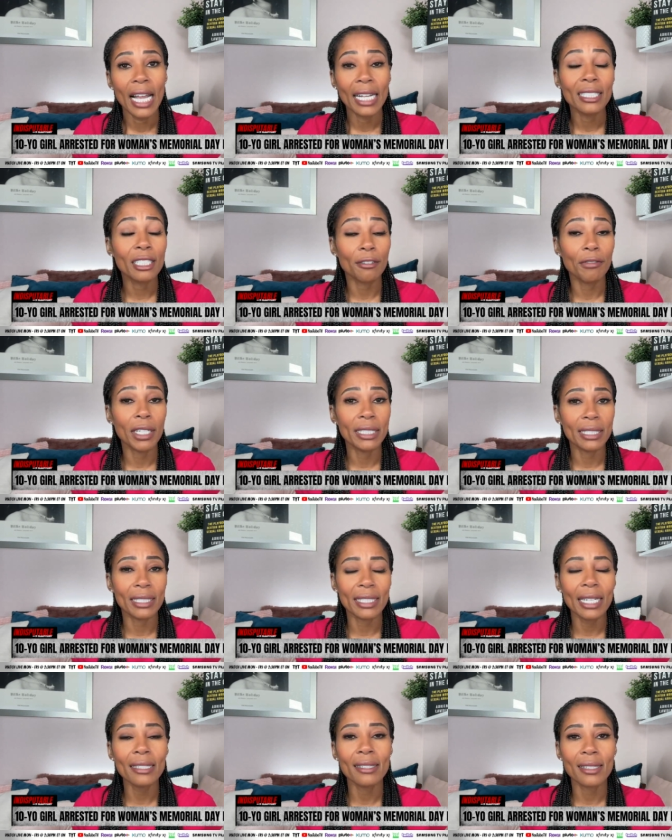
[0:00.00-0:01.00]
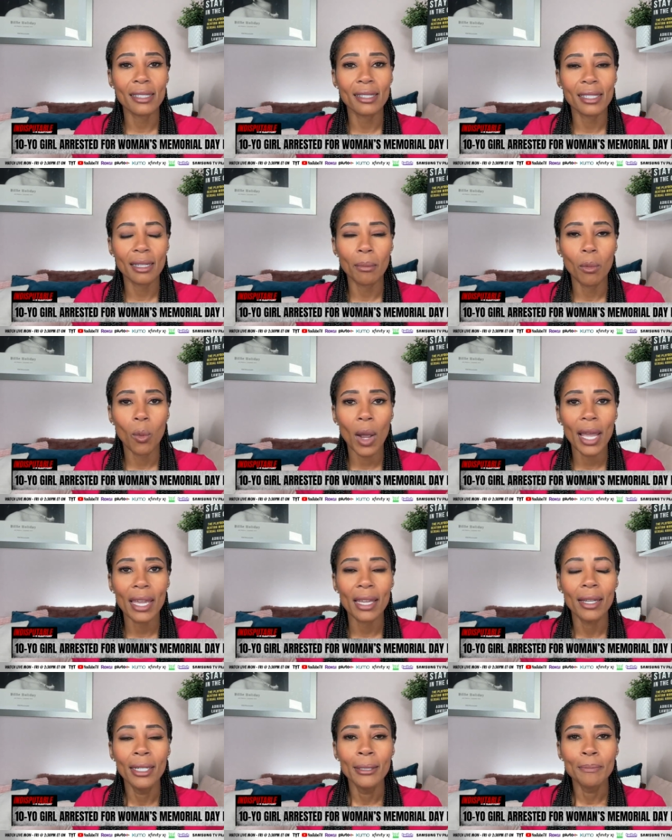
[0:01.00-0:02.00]
and to face a sentence in some
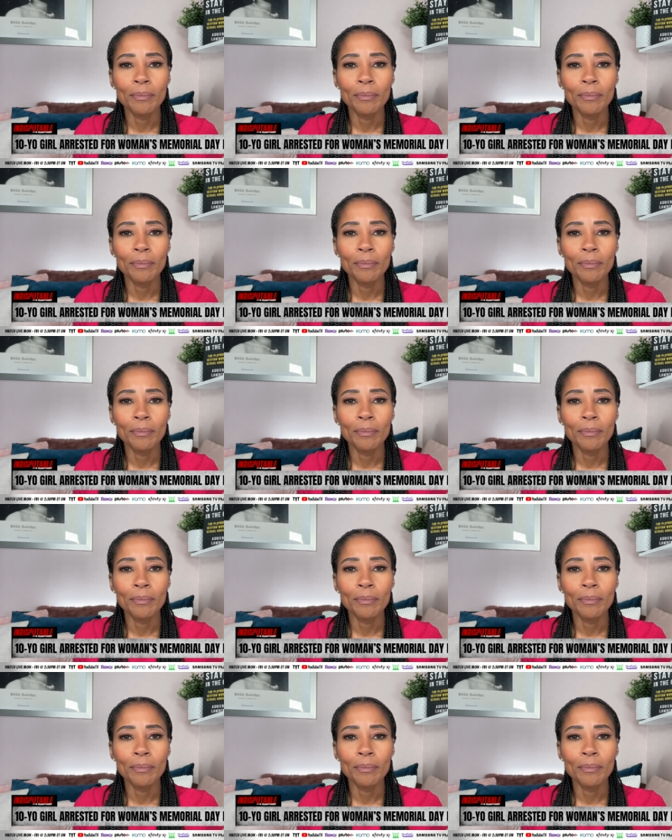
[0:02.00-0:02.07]
way.